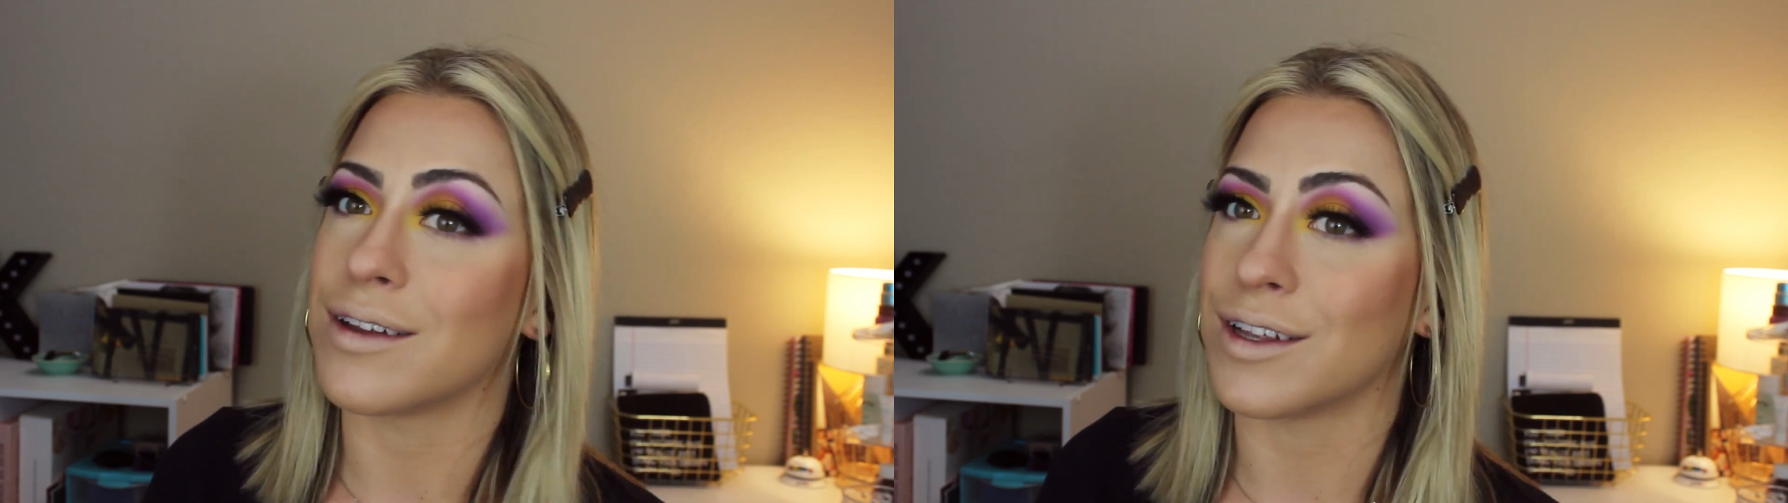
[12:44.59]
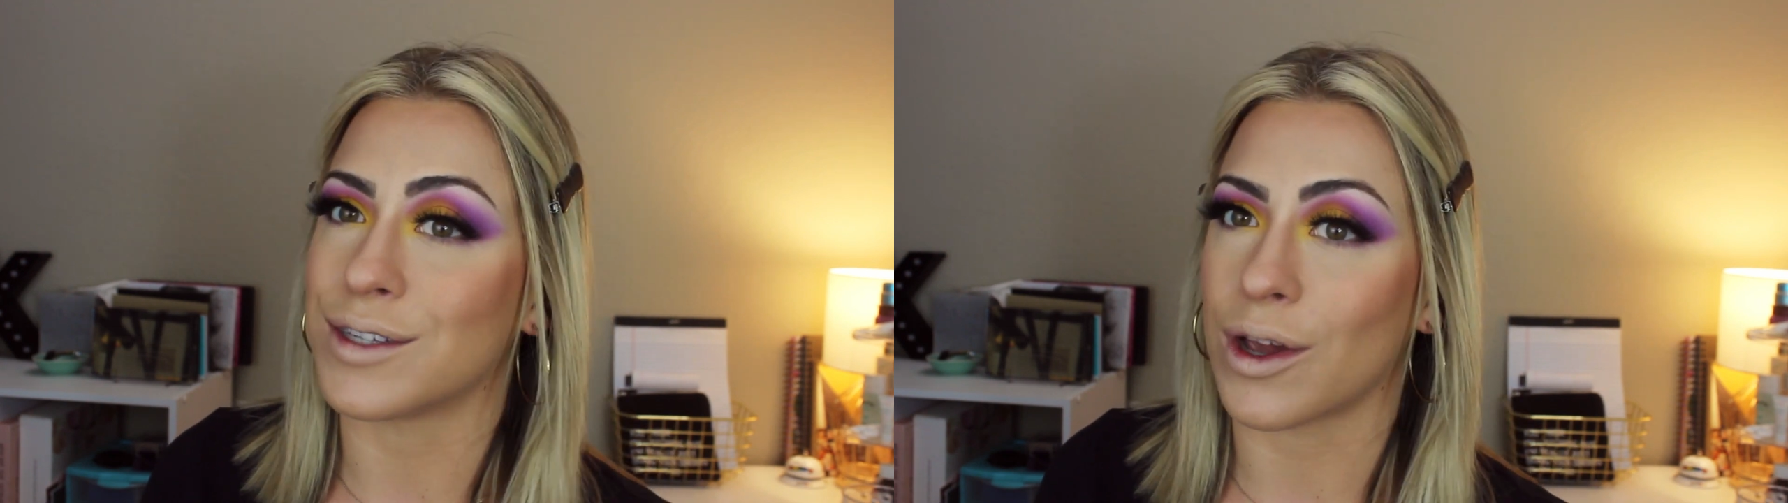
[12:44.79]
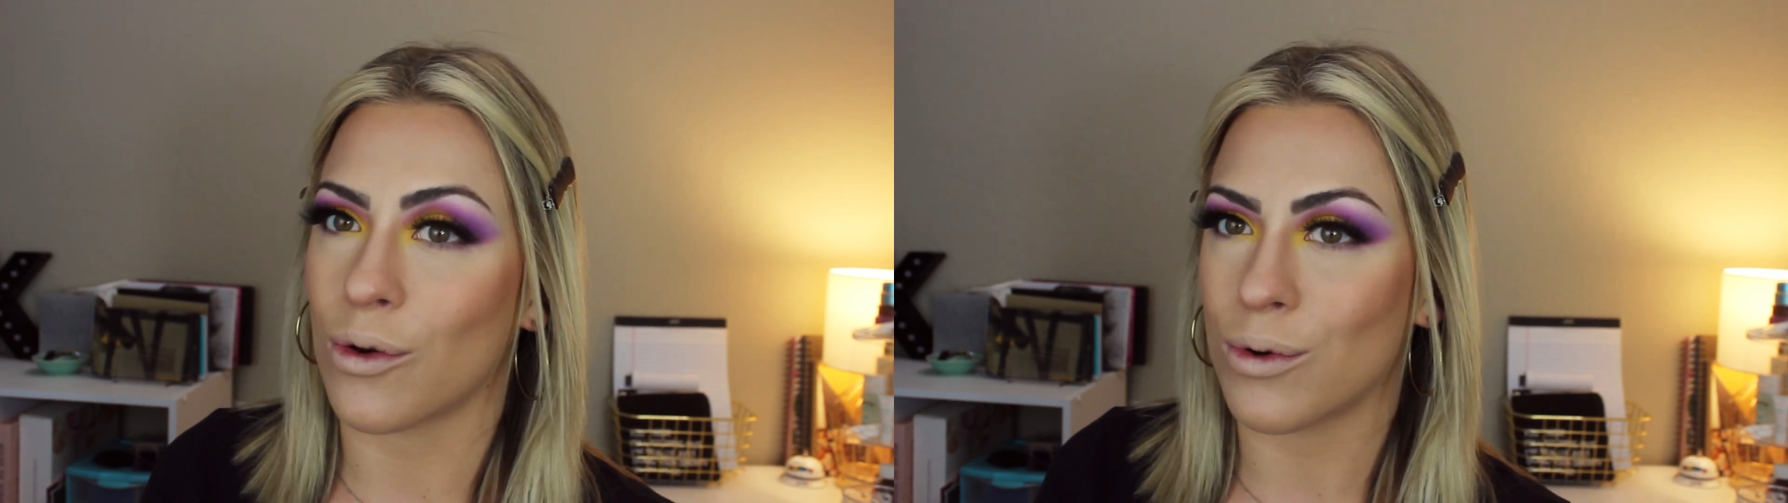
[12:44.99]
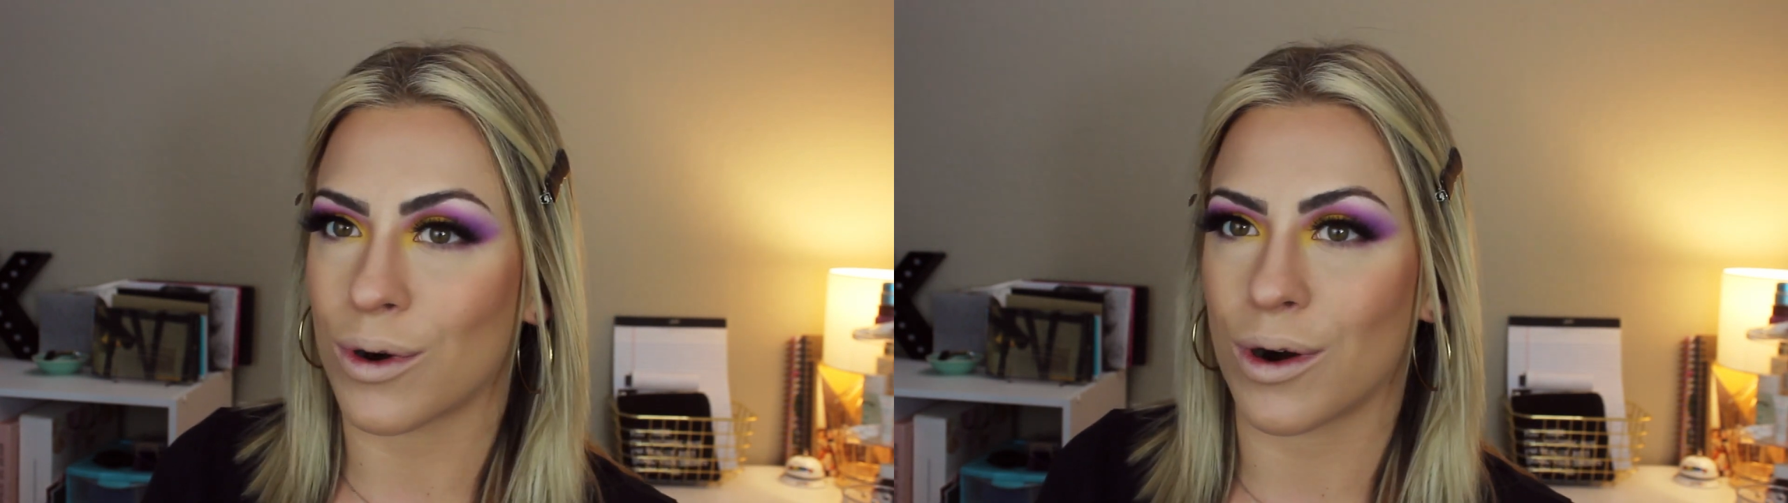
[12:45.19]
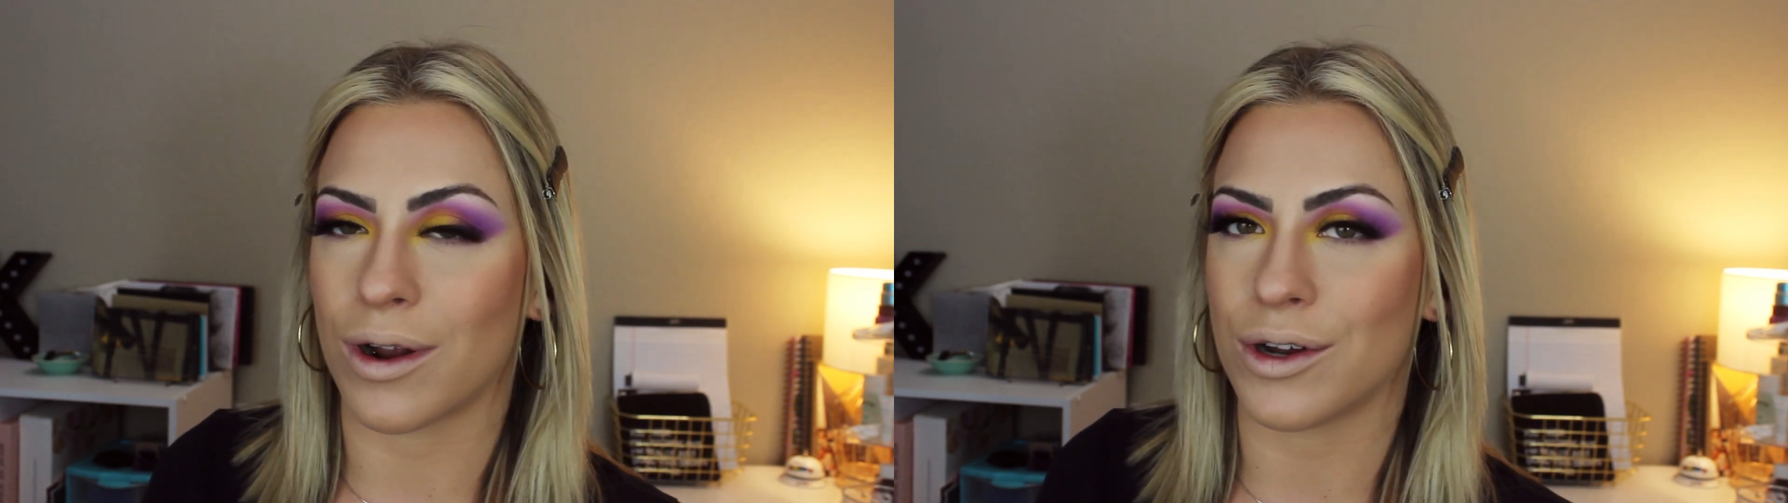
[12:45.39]
it's like, oh
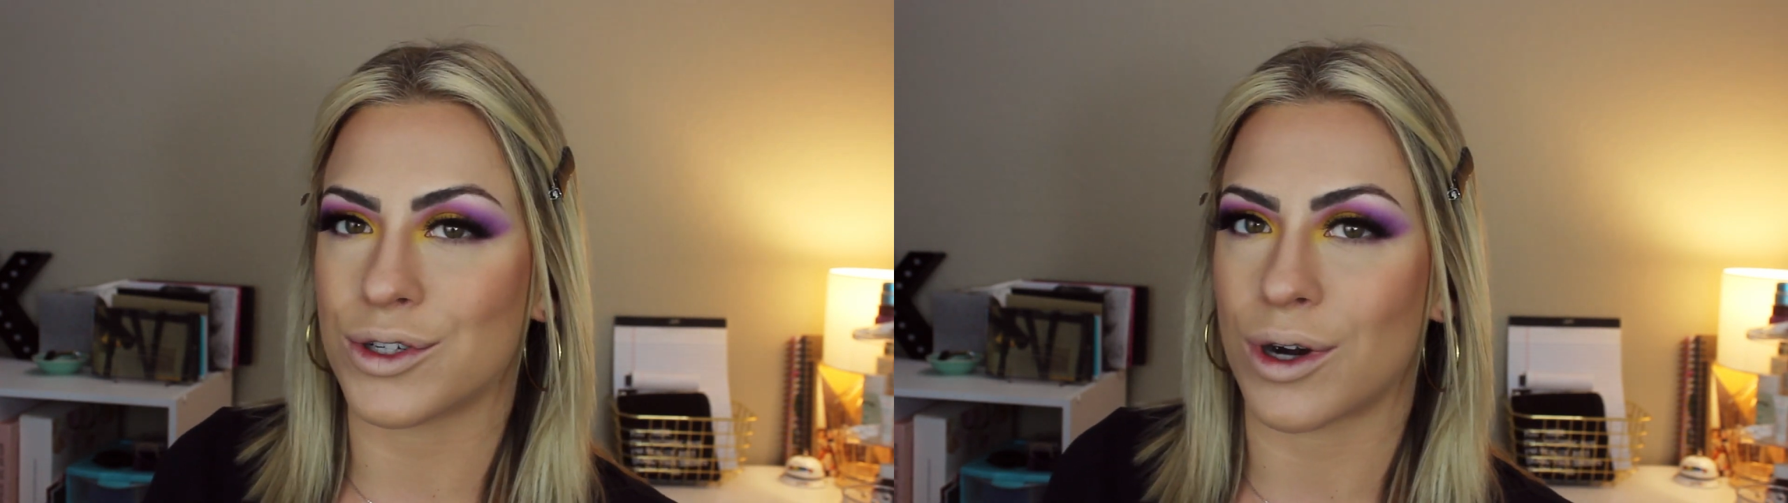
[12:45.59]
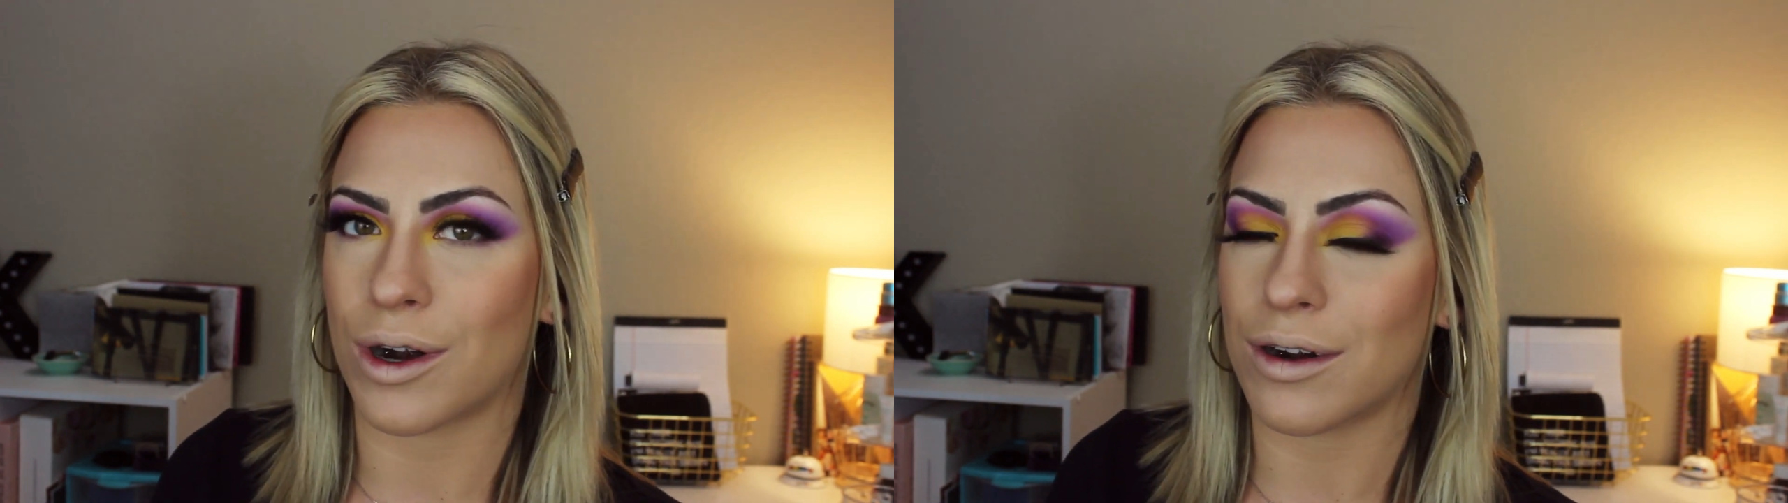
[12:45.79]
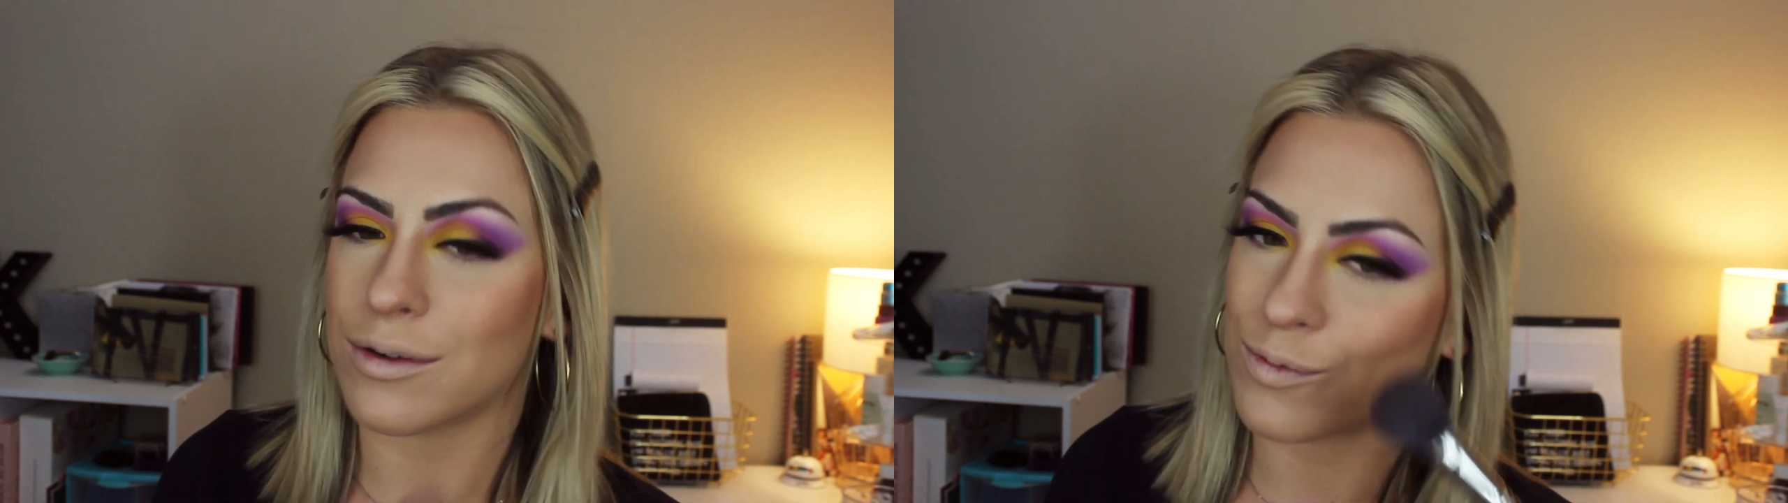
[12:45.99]
girl, are you sure?